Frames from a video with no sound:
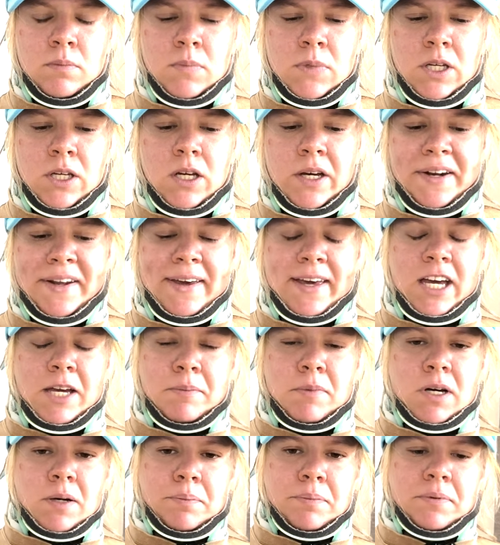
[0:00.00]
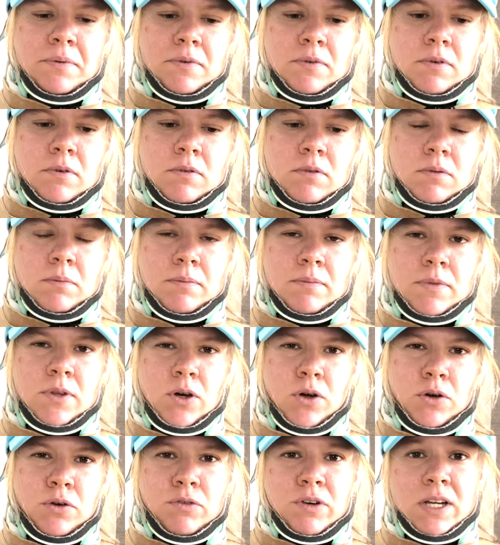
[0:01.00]
it kind of came up
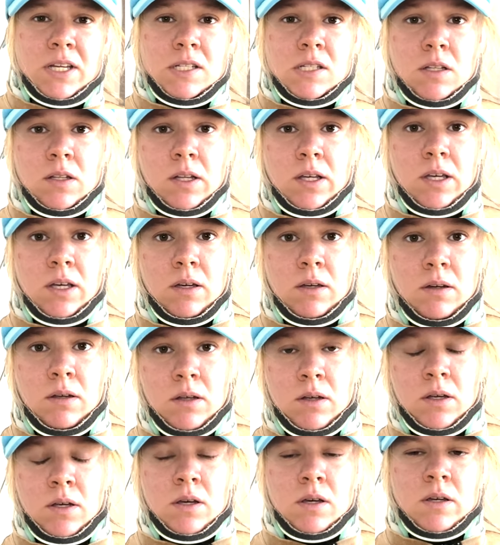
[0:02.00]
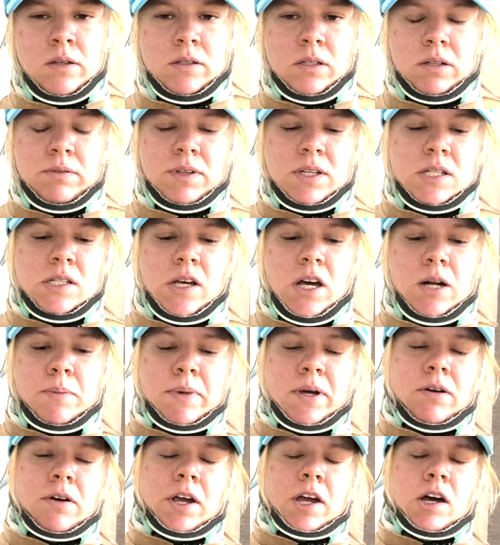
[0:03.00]
though recently, sort of at the start of
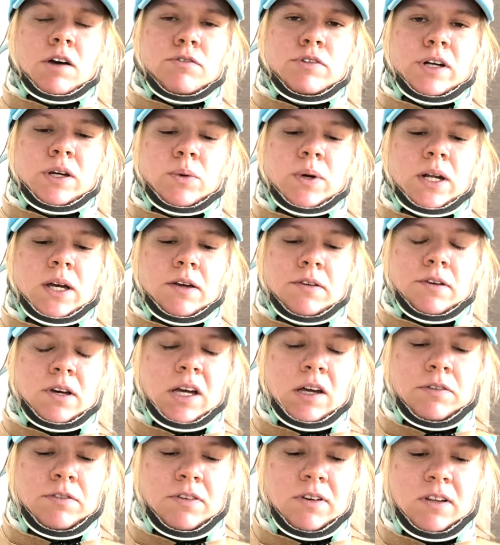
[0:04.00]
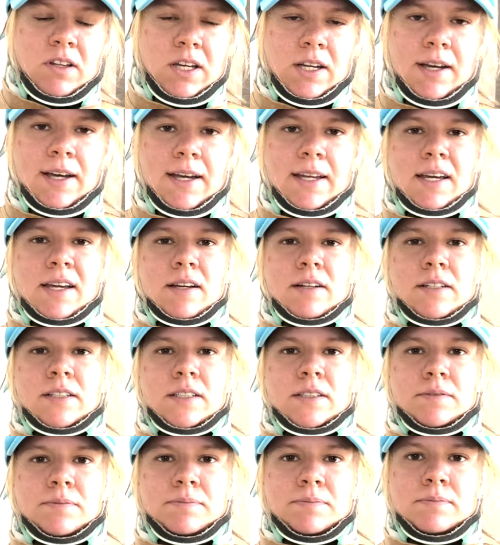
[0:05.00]
my recovery when I felt like I needed
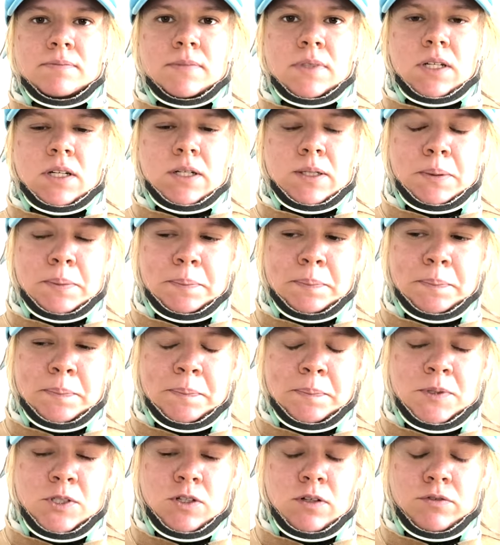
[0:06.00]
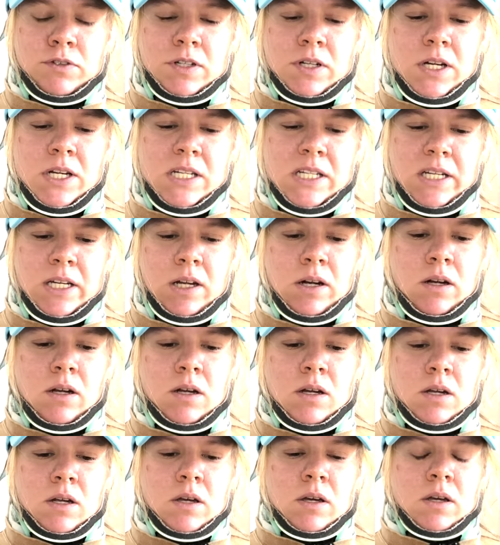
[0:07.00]
it. So I've written it down,
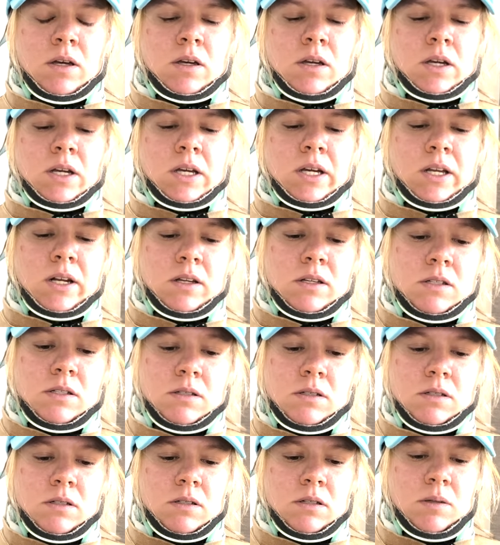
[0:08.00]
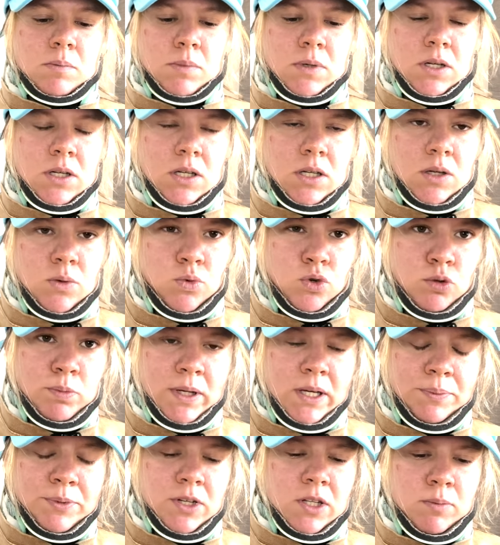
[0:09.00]
and it's my
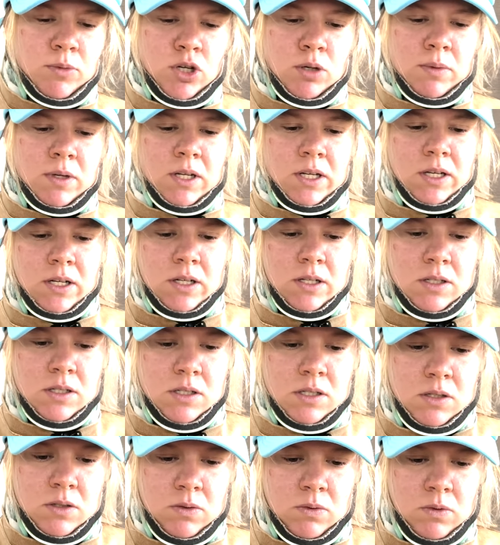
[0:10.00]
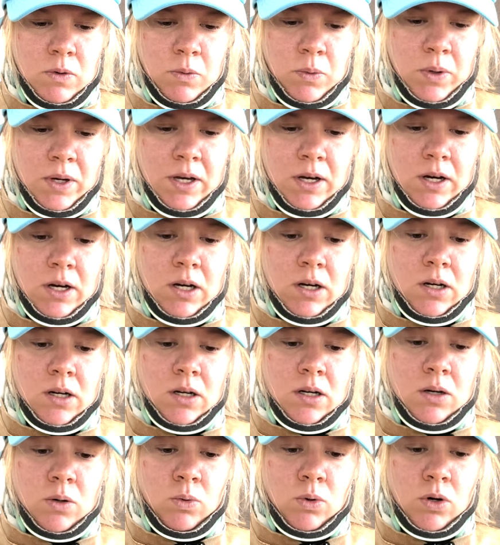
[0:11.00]
wallpaper at the moment, and it's, "We are
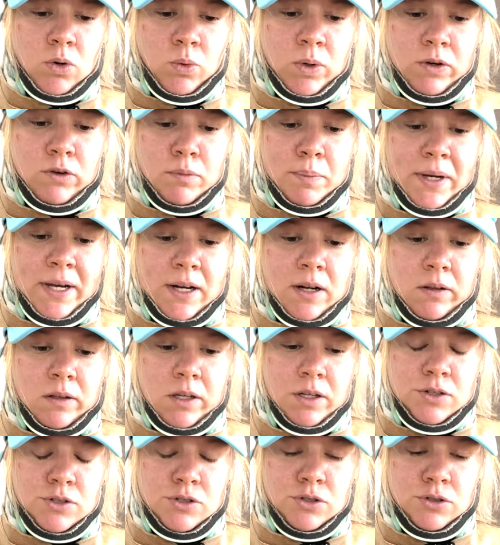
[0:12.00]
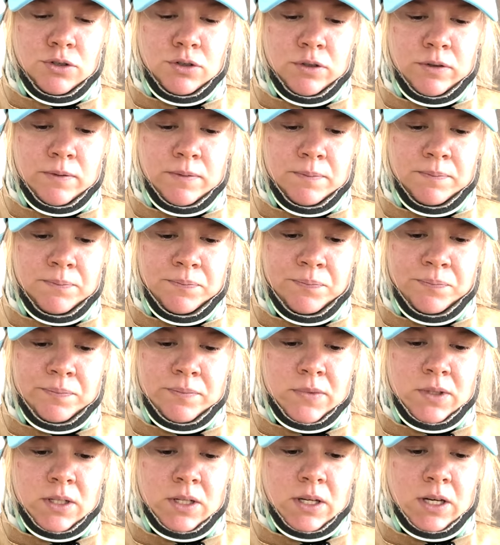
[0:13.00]
what we repeatedly do.
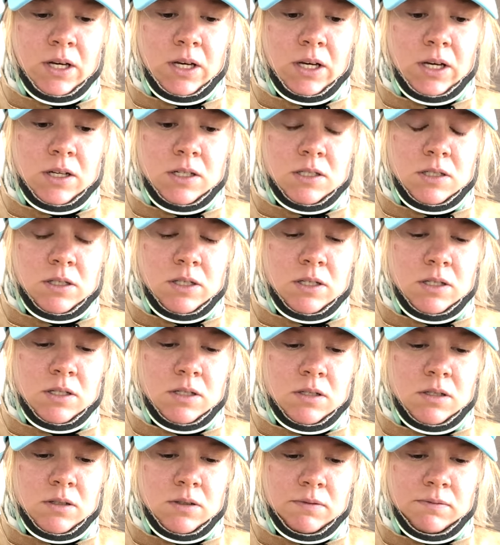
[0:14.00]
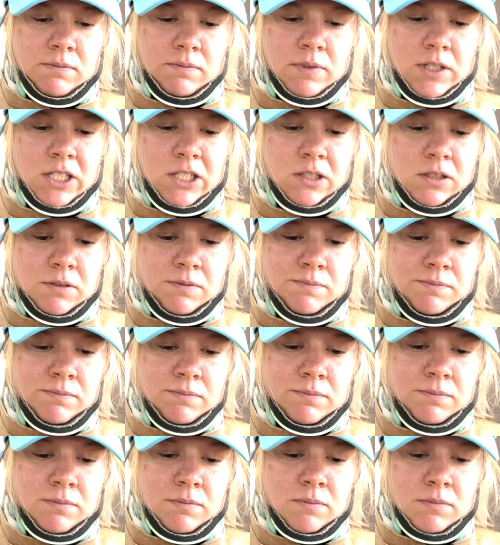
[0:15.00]
Excellence then
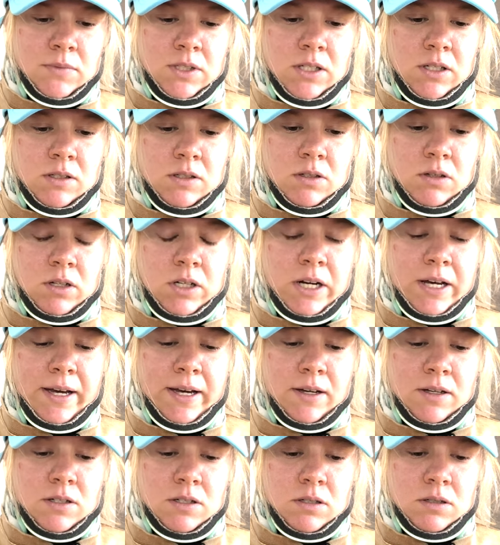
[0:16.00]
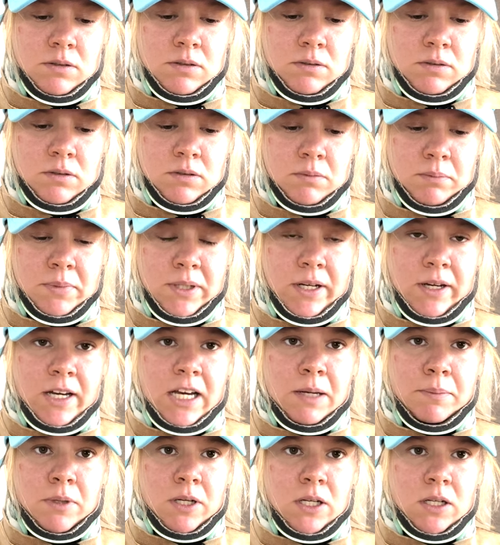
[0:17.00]
is not an act, but a
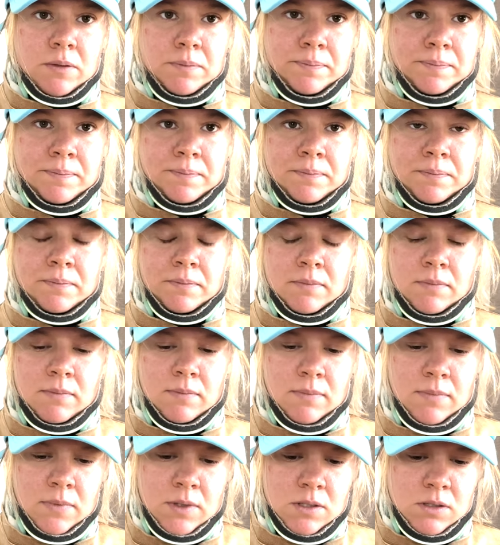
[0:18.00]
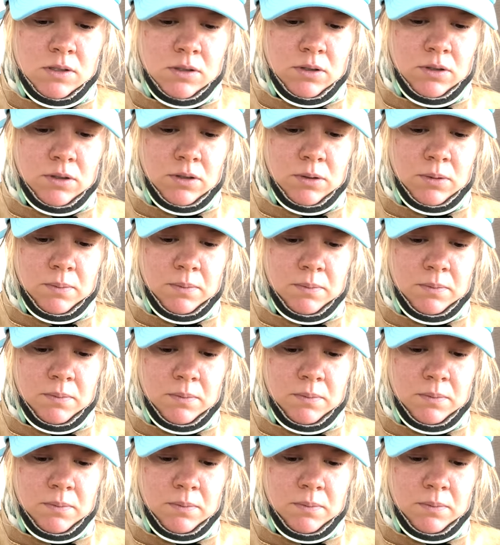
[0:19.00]
habit." So